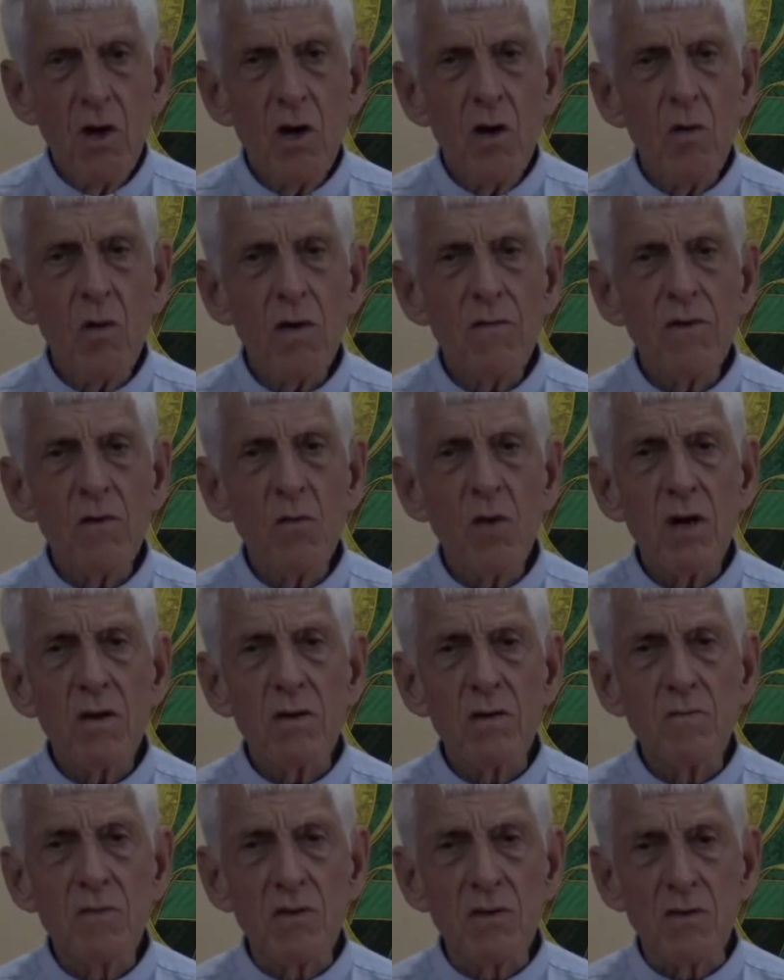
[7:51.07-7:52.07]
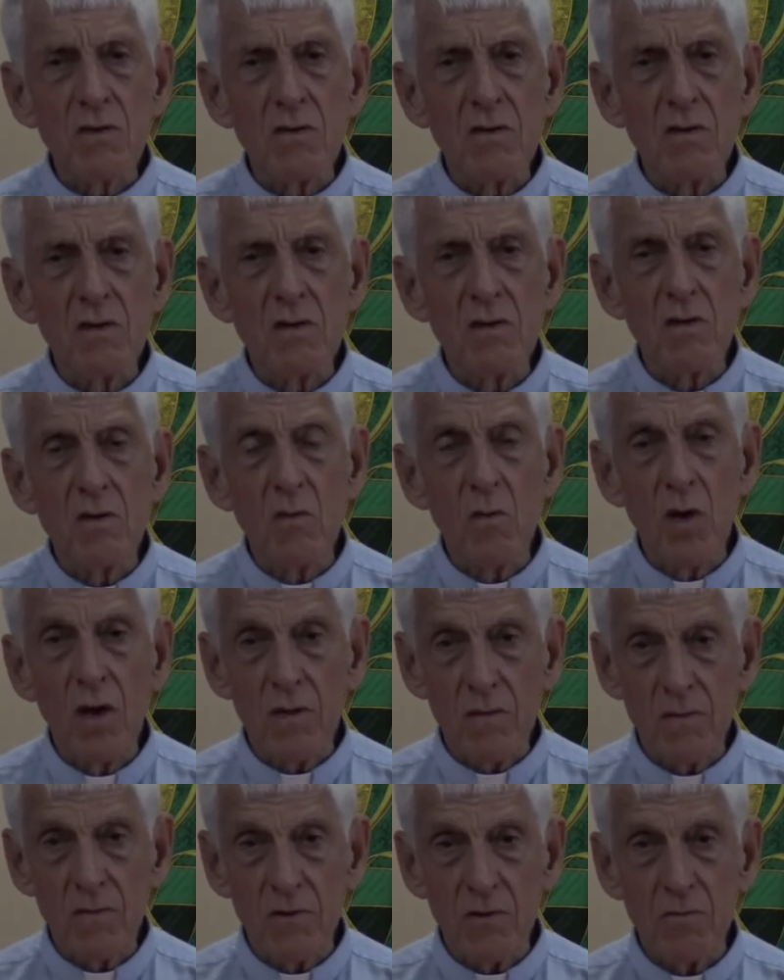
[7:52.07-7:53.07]
Whoever welcomes you
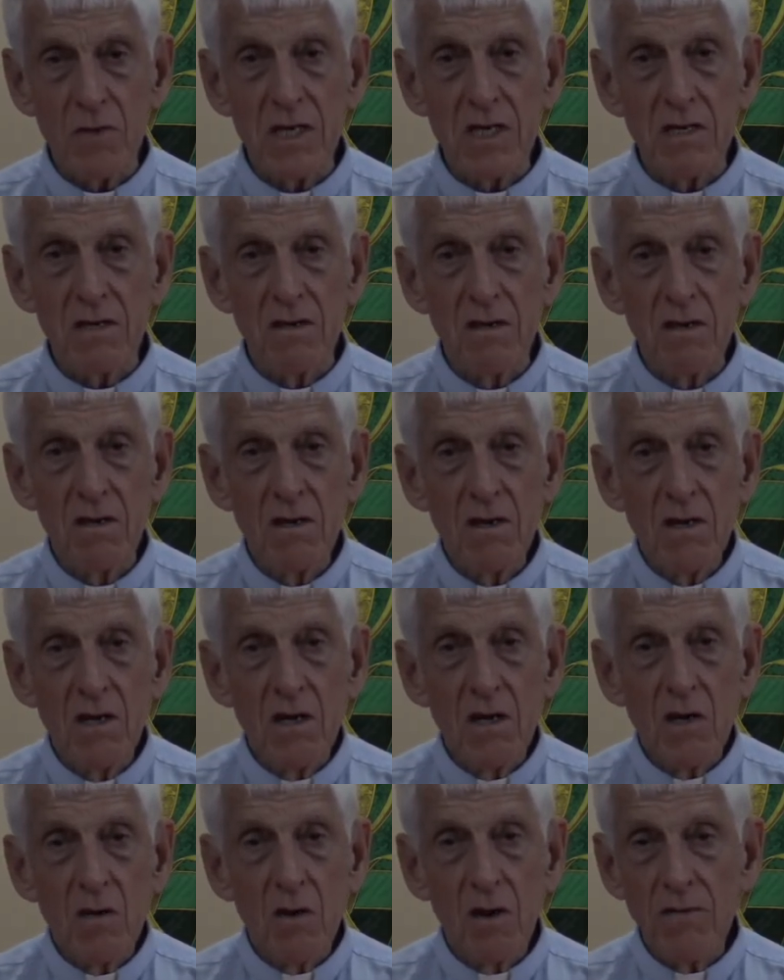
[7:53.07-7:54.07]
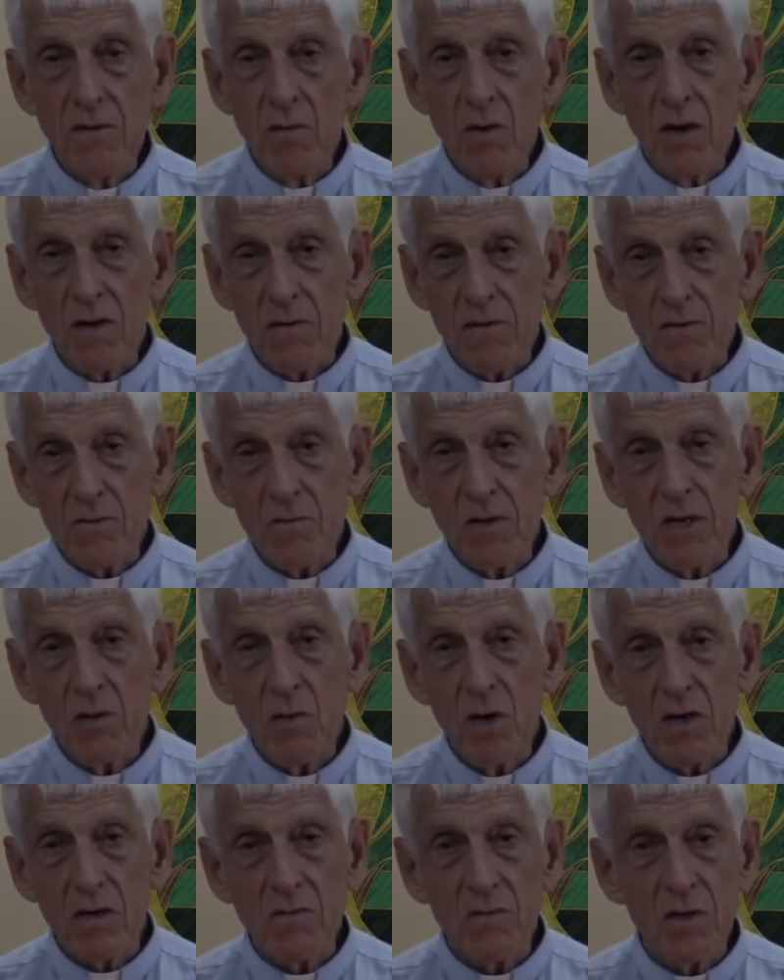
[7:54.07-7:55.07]
welcomes me. Whoever welcomes me
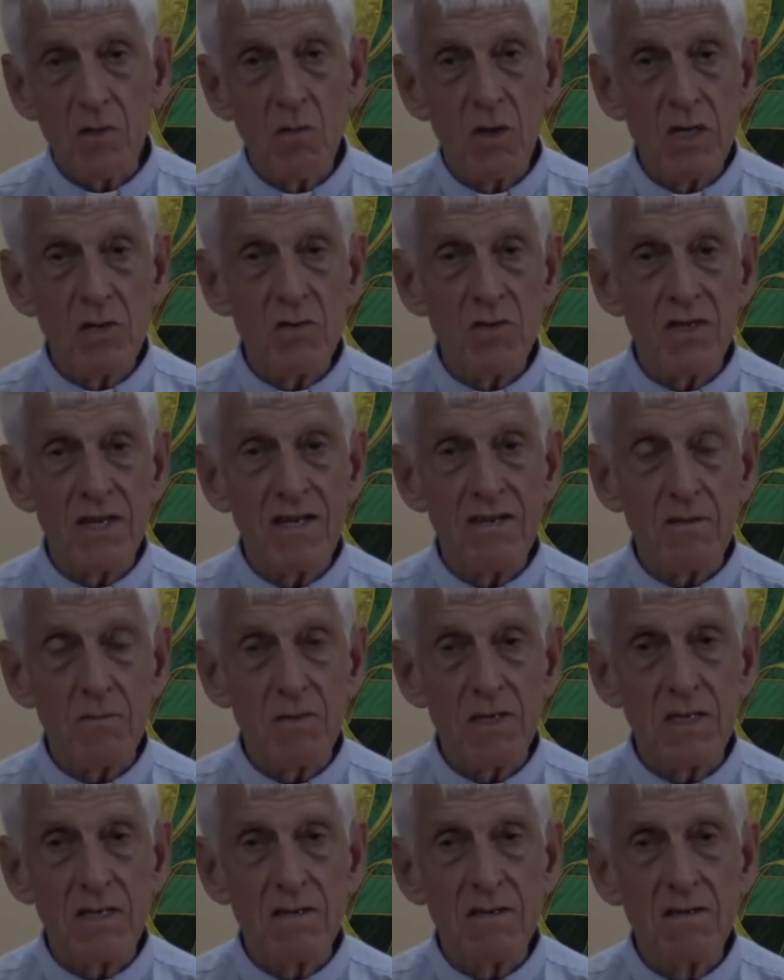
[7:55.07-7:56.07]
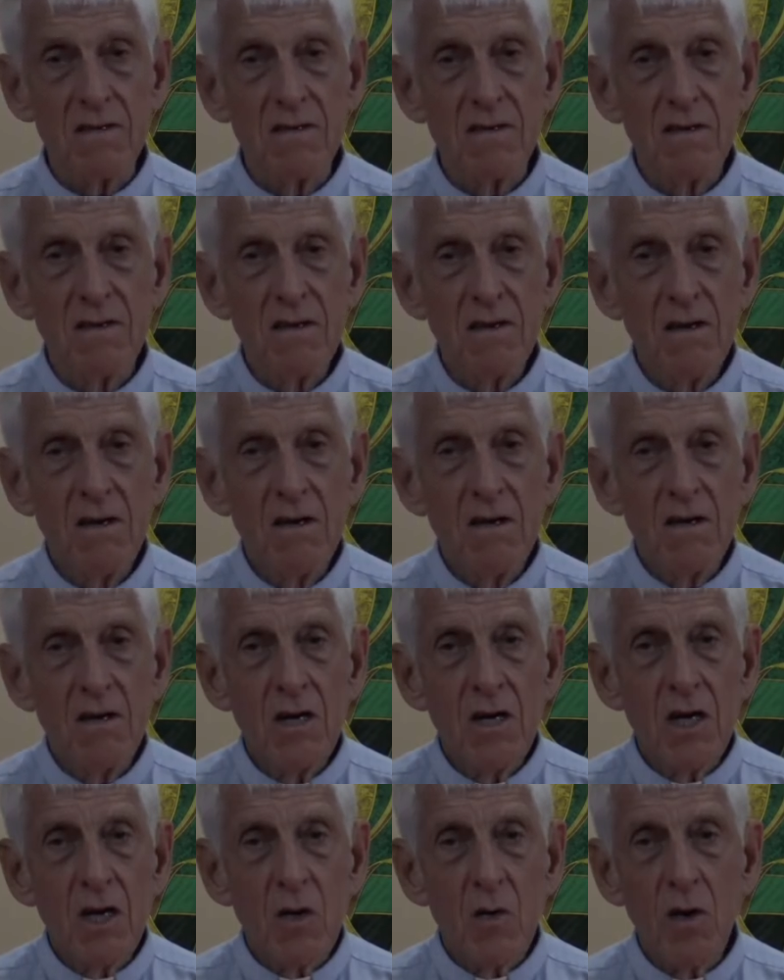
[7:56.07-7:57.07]
welcomes the one who sent me.
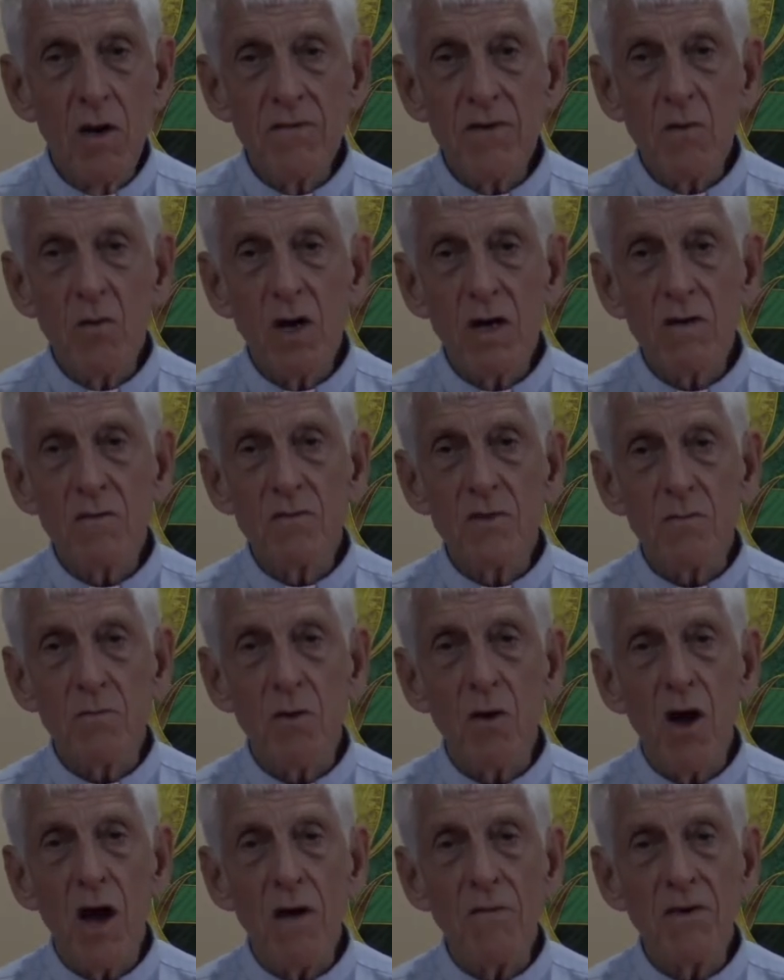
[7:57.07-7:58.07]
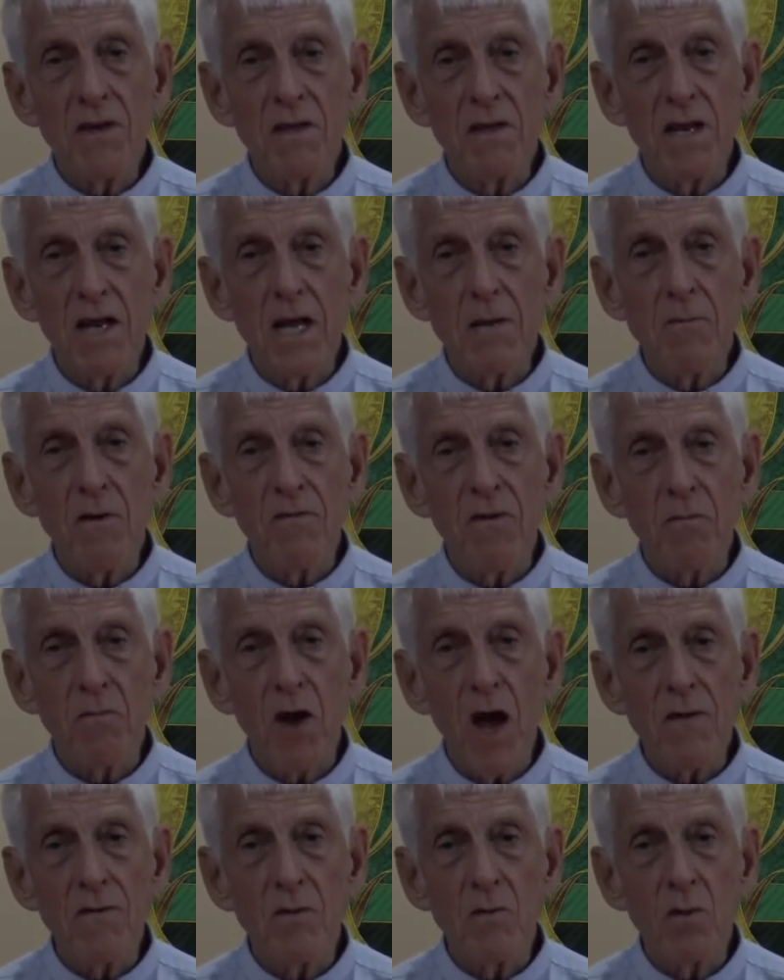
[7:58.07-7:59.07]
Whoever welcomes a prophet in the name of a
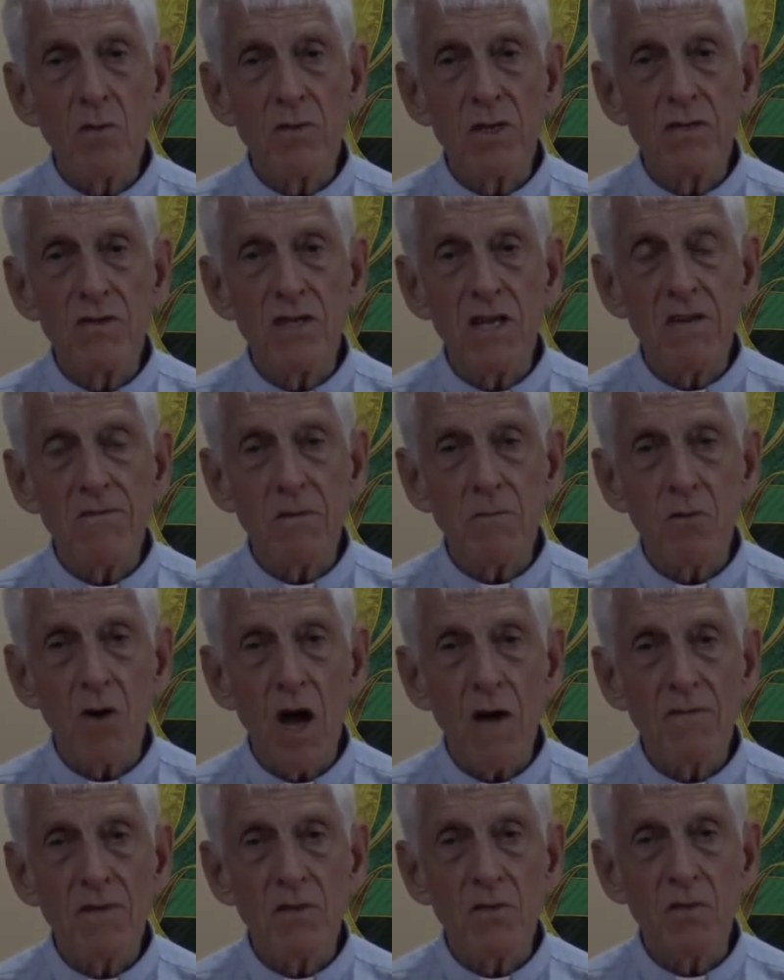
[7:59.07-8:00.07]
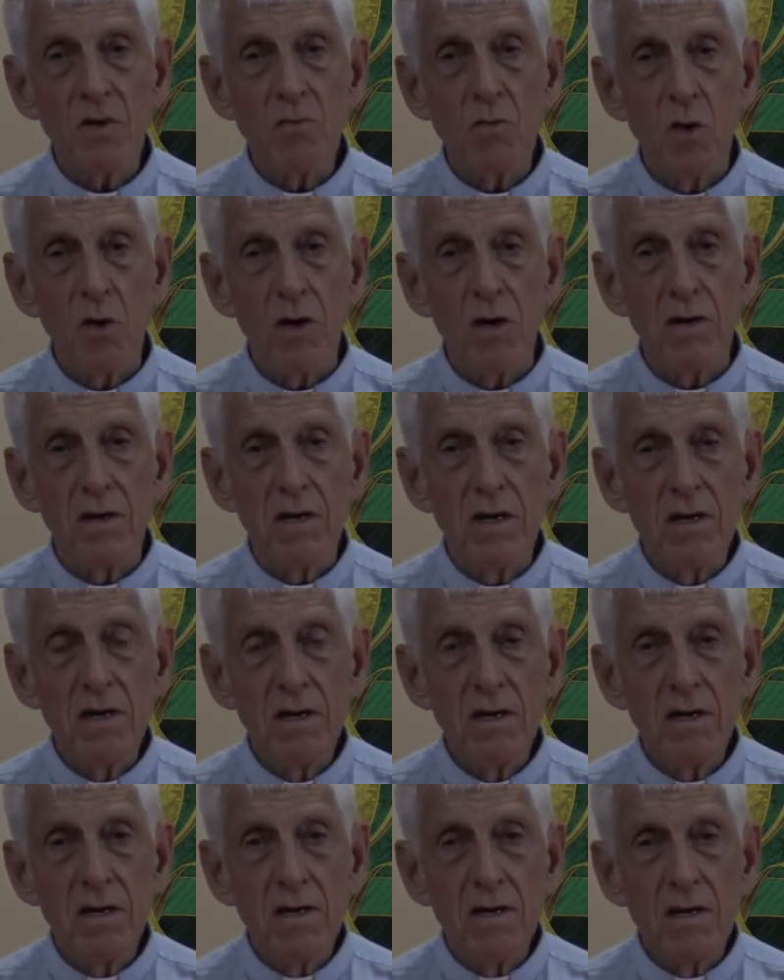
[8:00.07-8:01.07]
prophet will receive a prophet's reward.
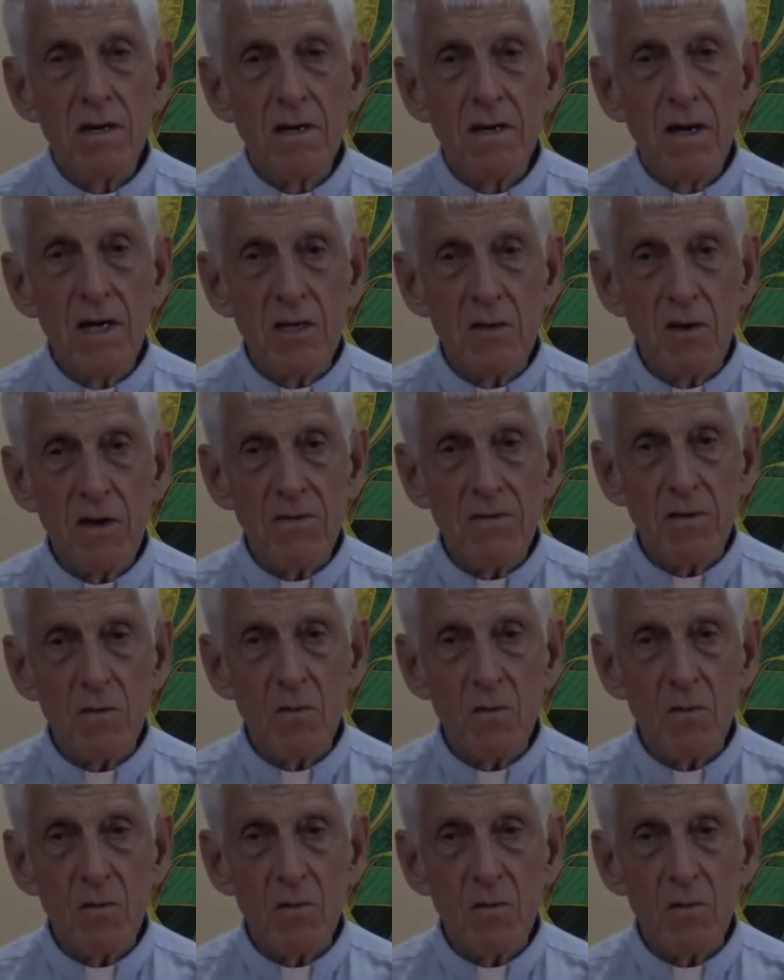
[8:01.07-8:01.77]
And whoever